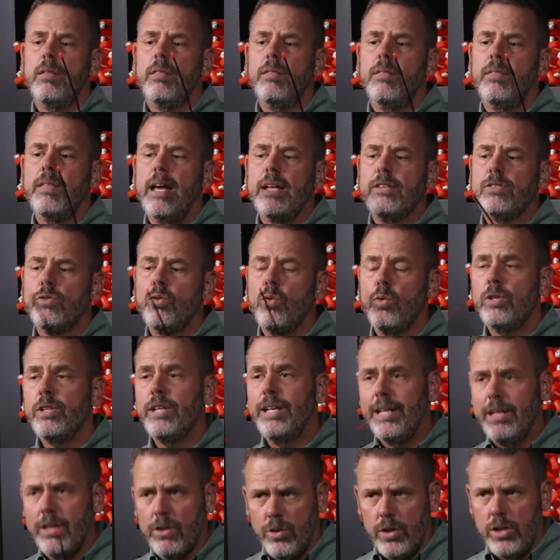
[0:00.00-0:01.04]
That's going
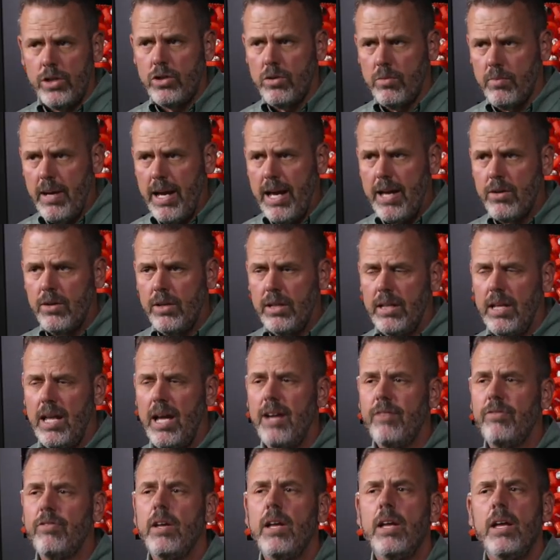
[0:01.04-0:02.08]
to increase your battery
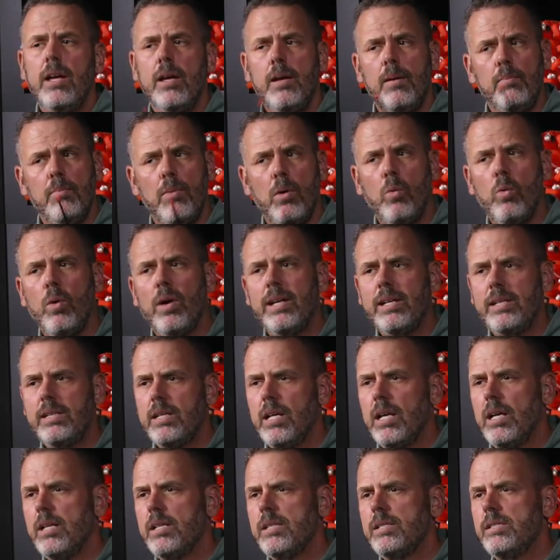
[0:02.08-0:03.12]
life, but what it
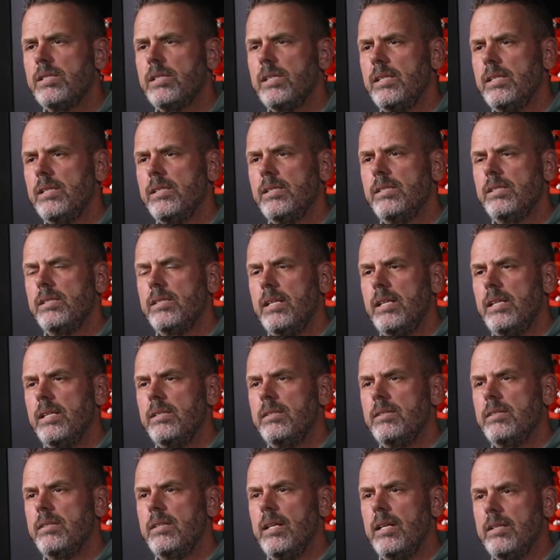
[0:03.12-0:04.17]
does is
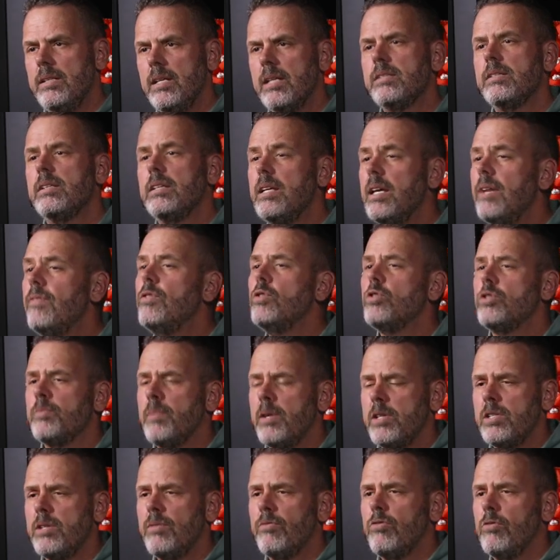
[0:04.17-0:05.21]
it doesn't give you as much